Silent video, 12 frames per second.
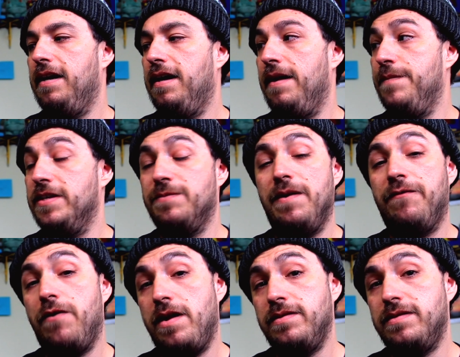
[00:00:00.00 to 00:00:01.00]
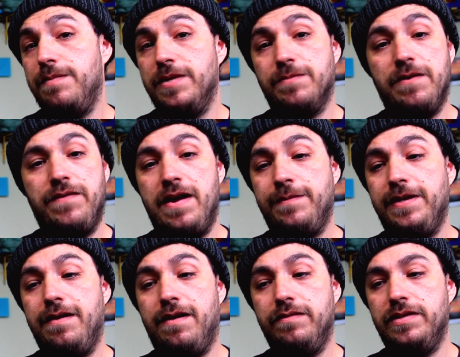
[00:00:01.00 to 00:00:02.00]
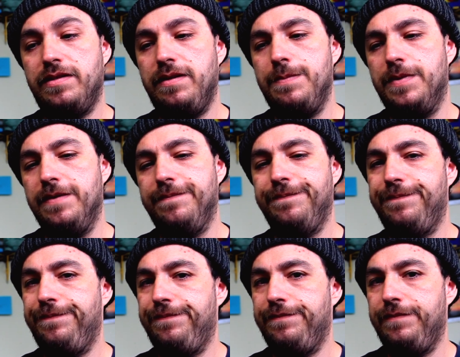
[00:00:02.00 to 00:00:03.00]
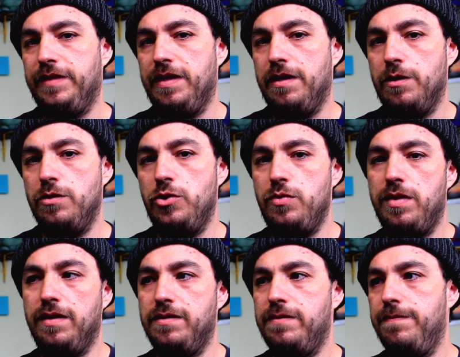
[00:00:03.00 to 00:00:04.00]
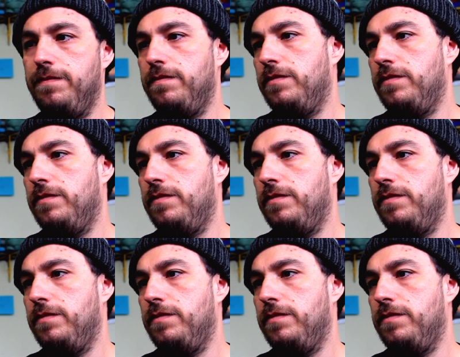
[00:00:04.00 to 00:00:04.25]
I miss my friends, I miss my family, obviously, but you gotta go and do things.